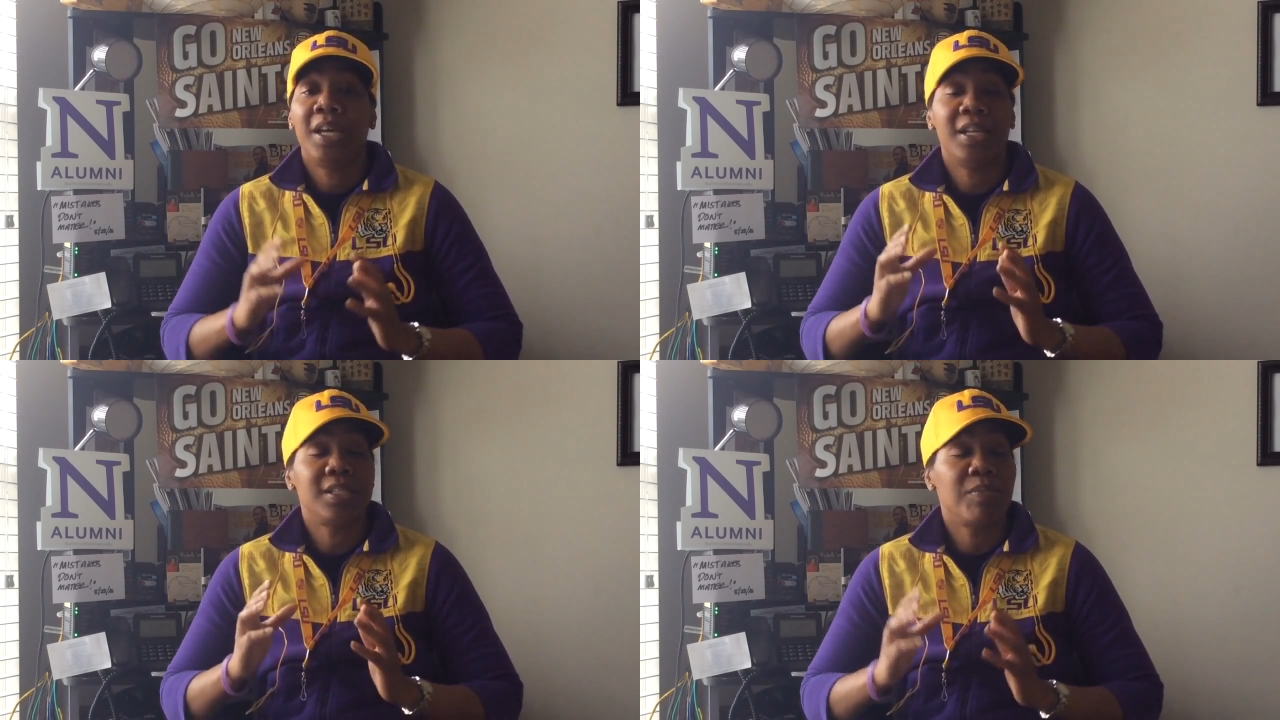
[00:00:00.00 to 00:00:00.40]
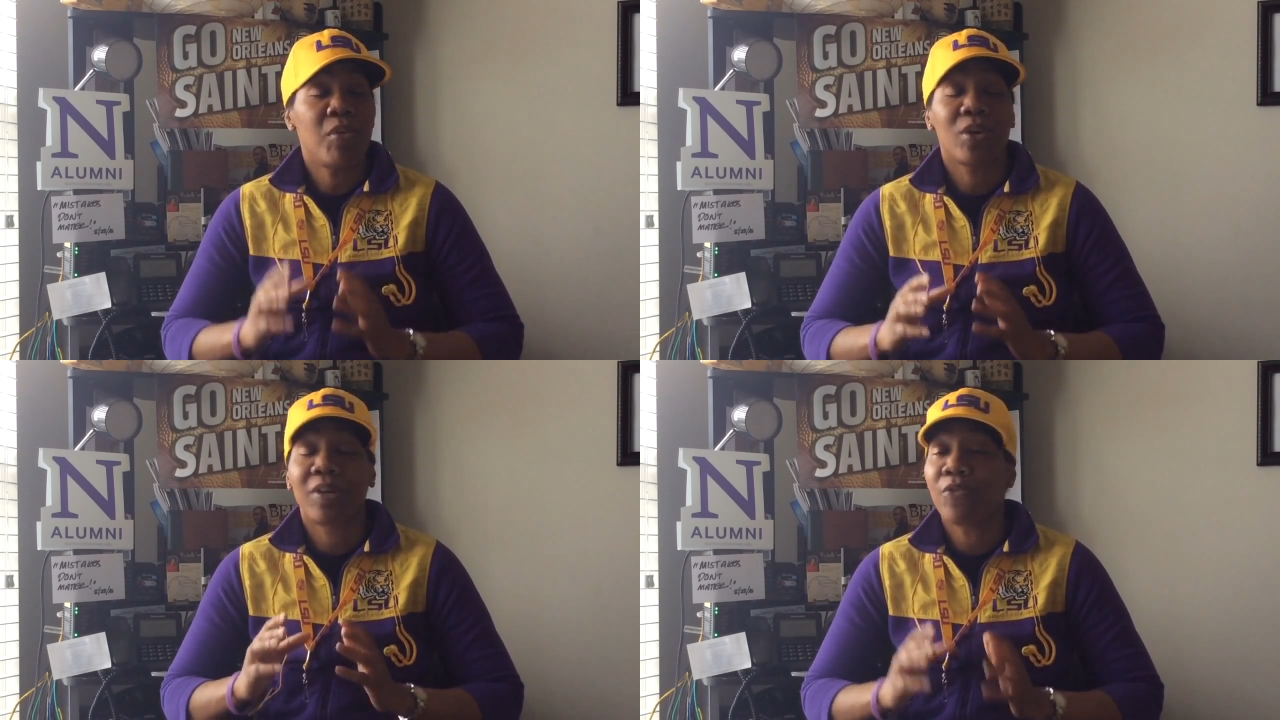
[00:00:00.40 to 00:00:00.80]
is
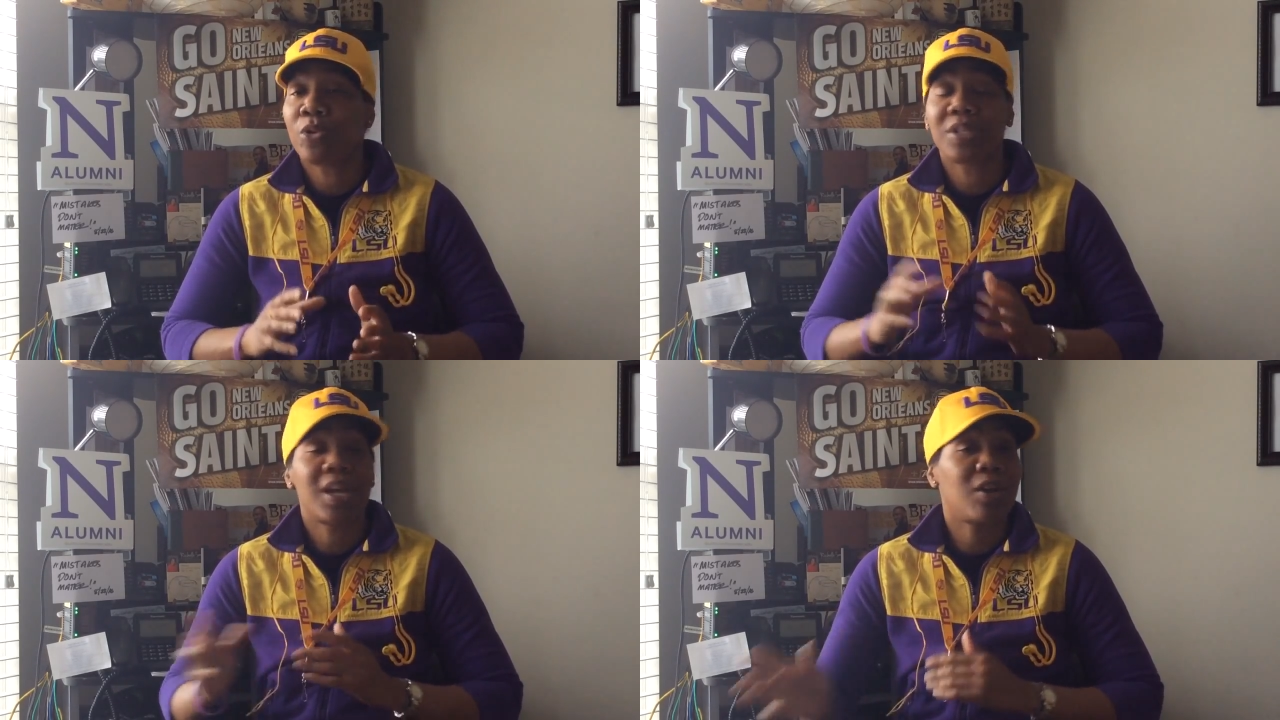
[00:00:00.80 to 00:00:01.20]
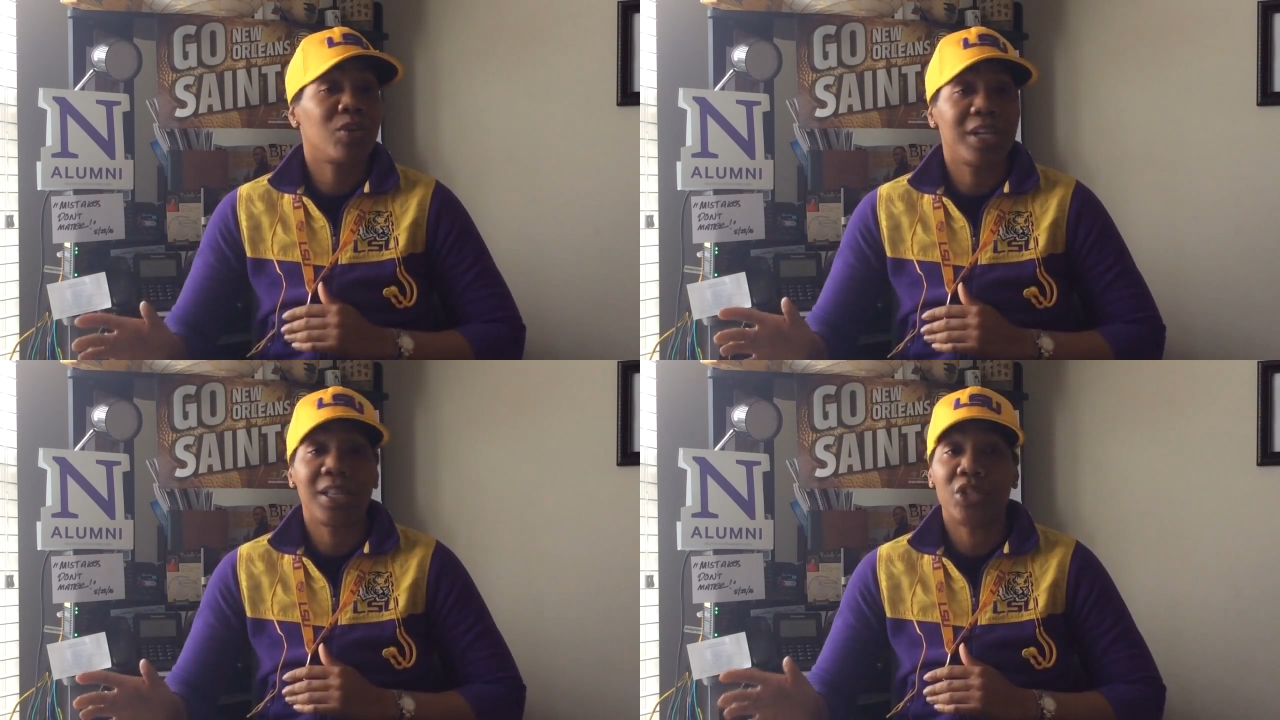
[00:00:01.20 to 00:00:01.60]
important, of course, not
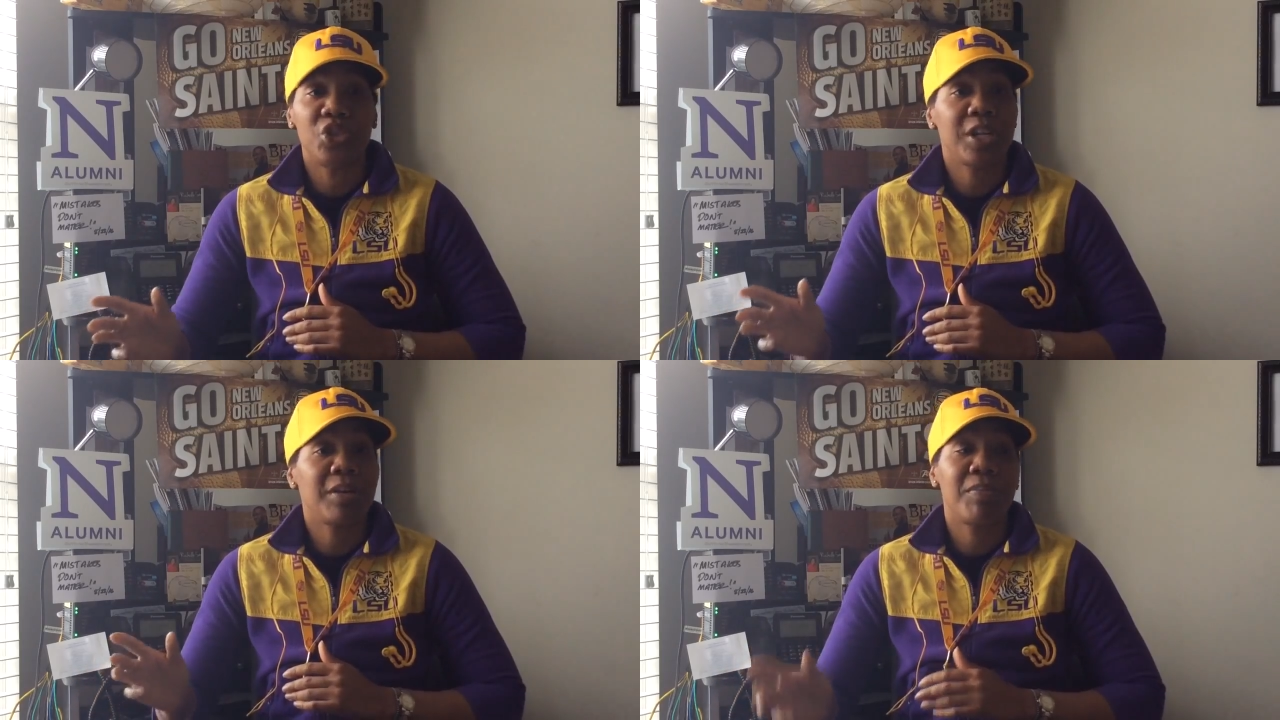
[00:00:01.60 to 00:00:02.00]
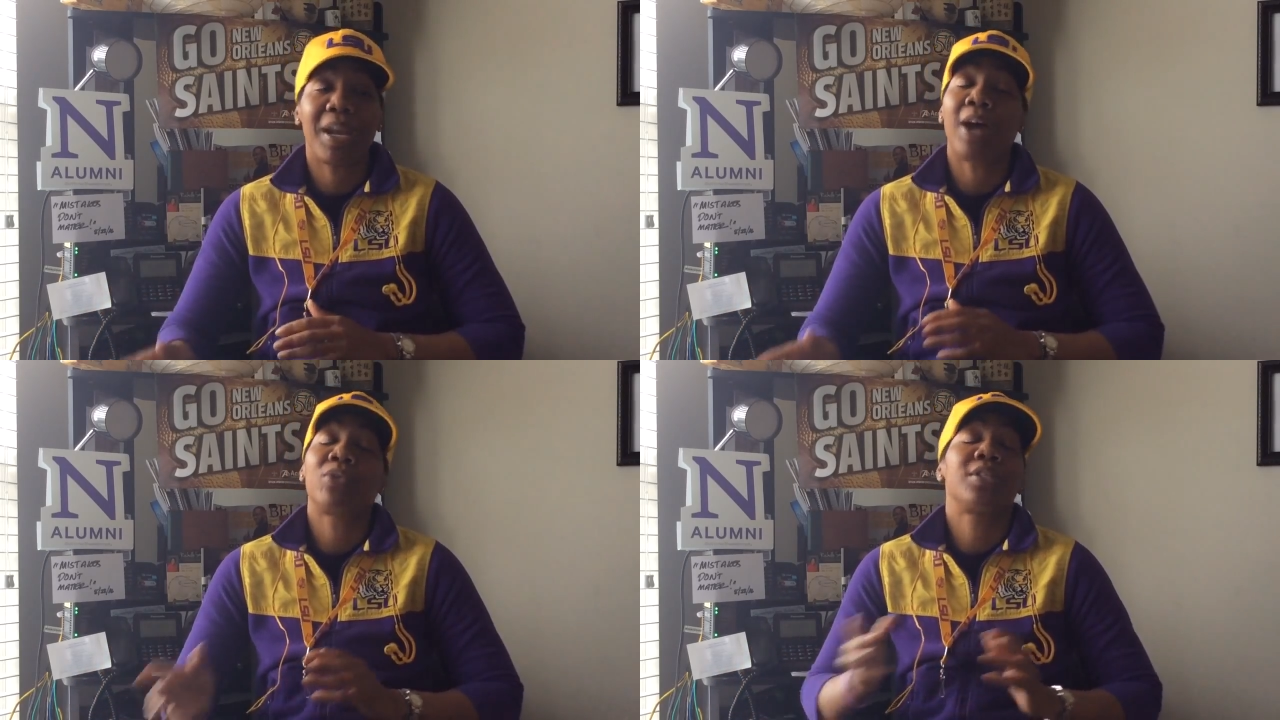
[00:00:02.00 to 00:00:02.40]
only in the gym
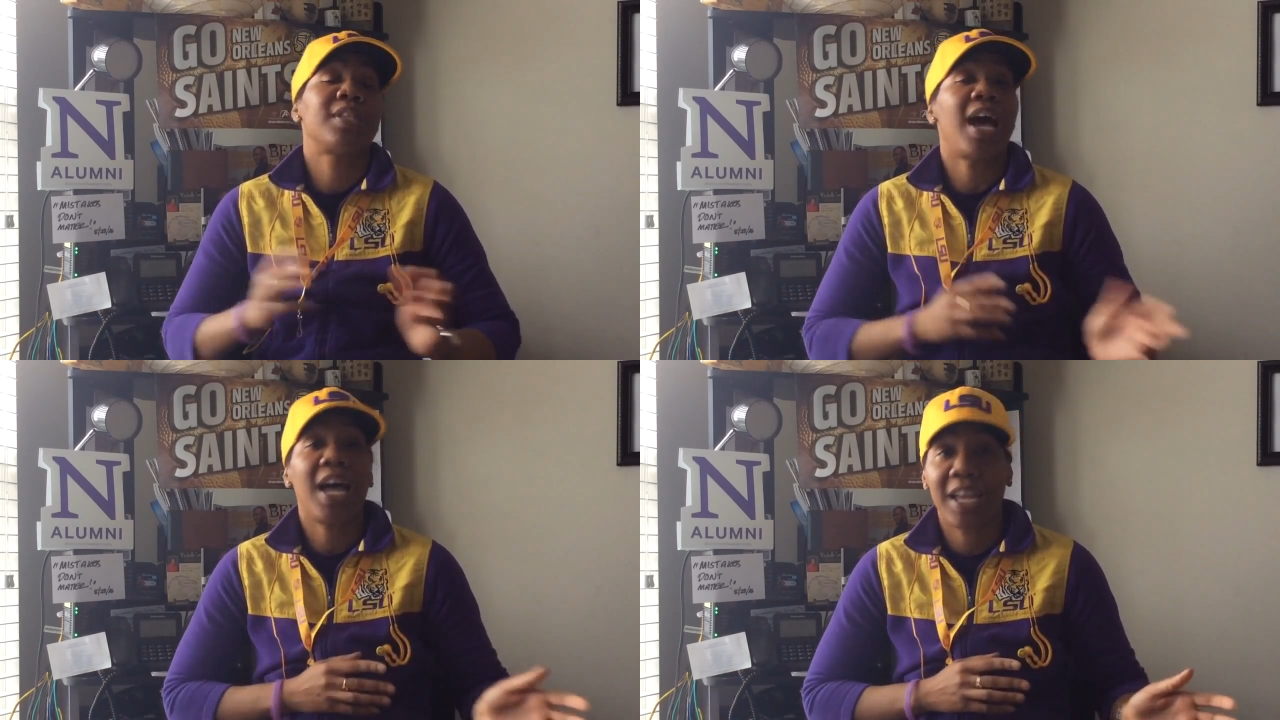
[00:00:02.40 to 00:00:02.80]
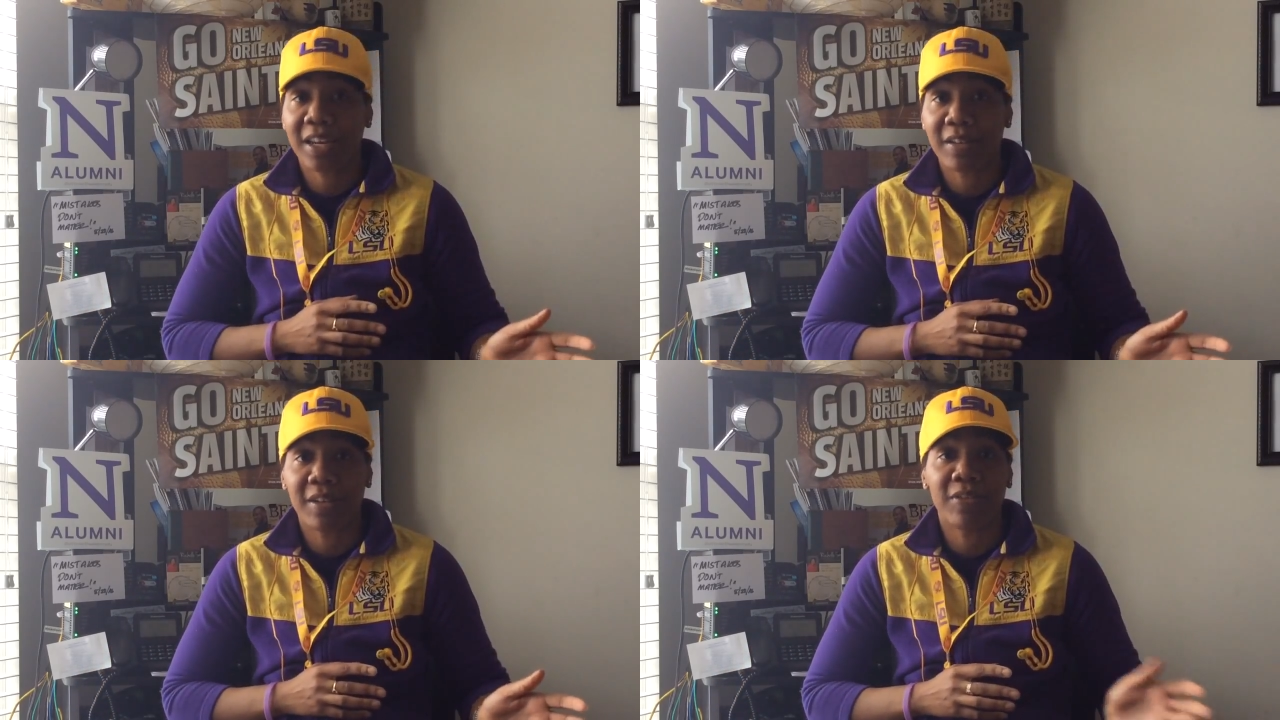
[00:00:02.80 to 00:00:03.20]
but outside